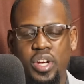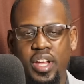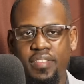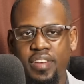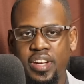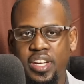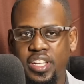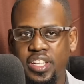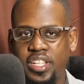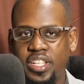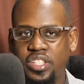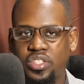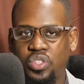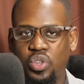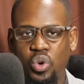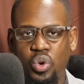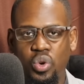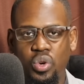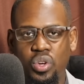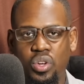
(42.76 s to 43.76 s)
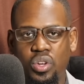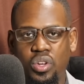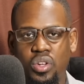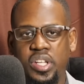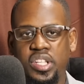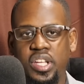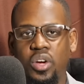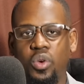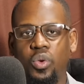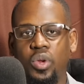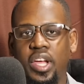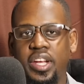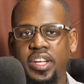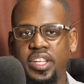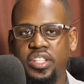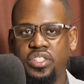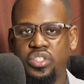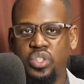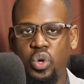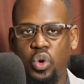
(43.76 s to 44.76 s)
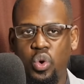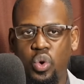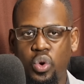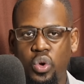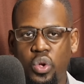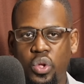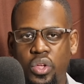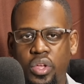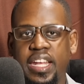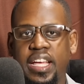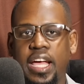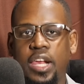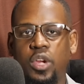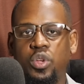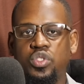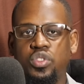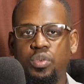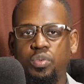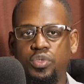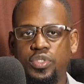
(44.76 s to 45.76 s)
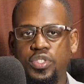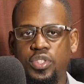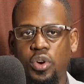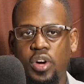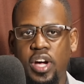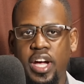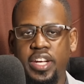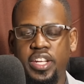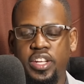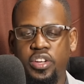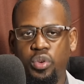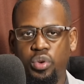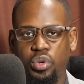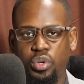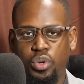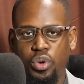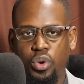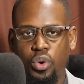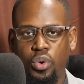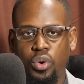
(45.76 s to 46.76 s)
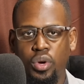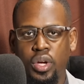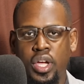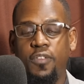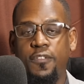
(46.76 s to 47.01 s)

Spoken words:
Mudavadi didn't go, Wetangula didn't go, and Kalonzo Musyoka did not go.